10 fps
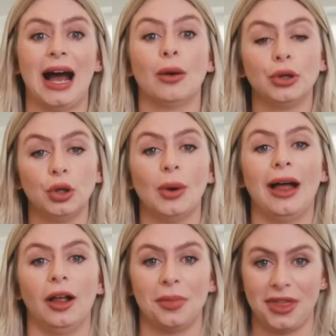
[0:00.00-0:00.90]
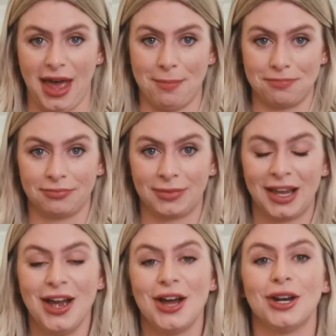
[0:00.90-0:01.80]
how you help them.
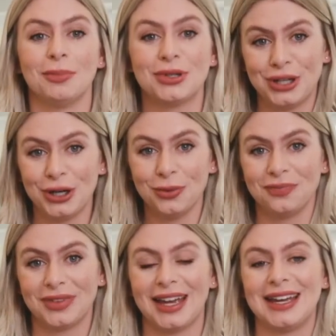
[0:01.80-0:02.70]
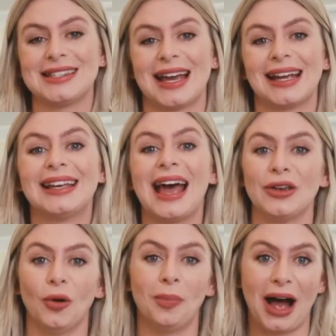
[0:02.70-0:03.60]
Number 2 is
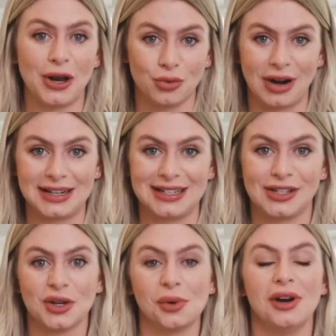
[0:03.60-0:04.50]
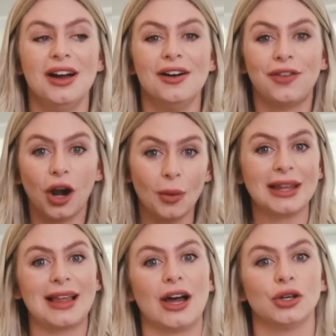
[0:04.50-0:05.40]
get your bio ready. So
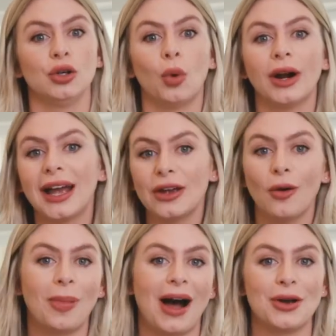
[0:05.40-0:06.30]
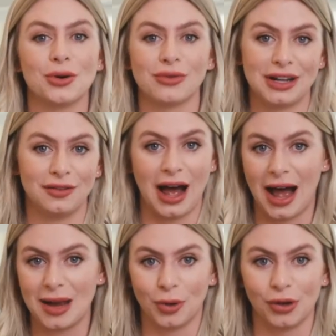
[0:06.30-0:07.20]
following that, you want to get your bio ready for
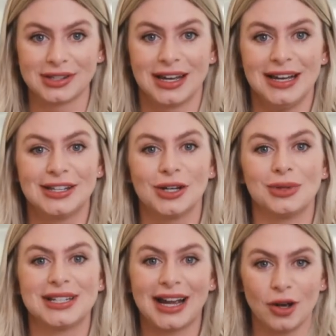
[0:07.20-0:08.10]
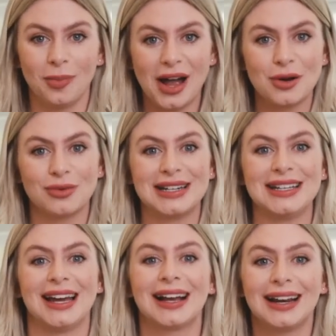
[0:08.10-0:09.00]
eyeballs. So to get your bio
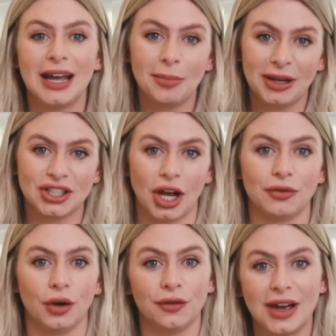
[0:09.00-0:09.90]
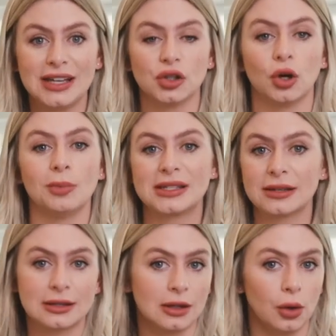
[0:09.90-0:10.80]
ready, a clear picture of your face, your
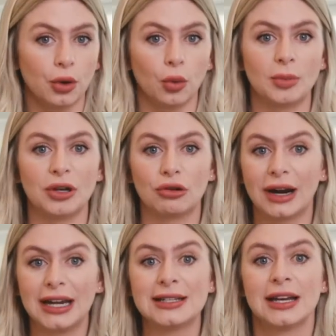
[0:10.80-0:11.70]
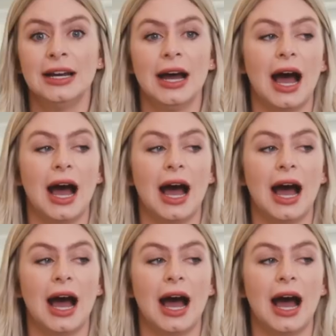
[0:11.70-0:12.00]
business's logo would be great.